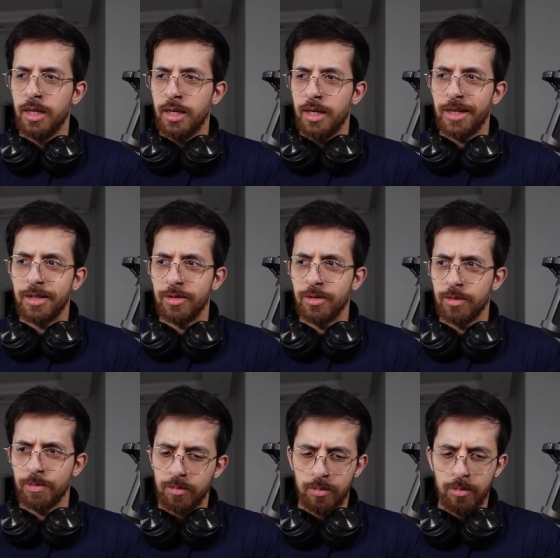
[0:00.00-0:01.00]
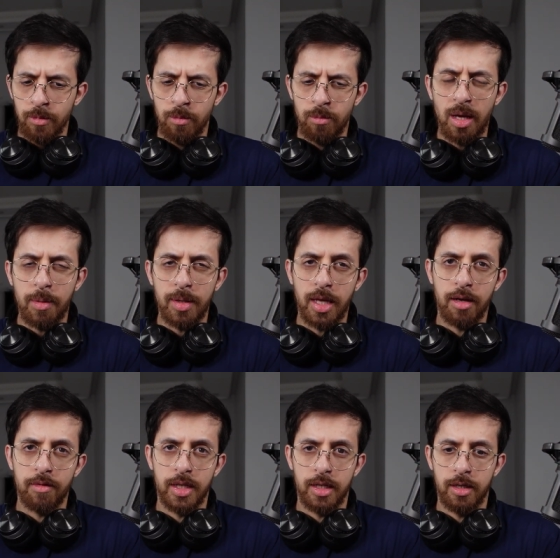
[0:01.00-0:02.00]
And maybe they
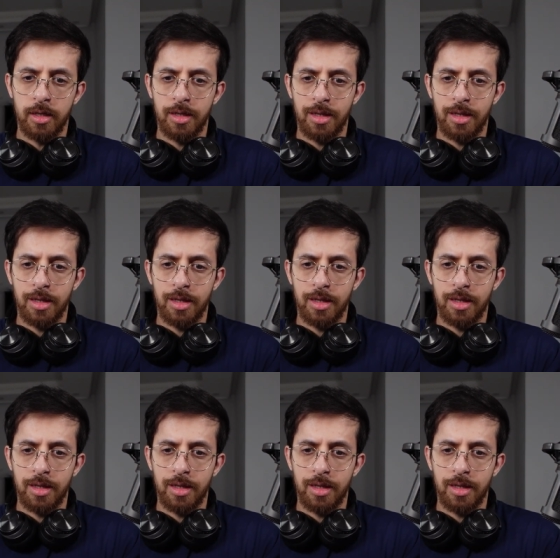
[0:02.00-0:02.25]
even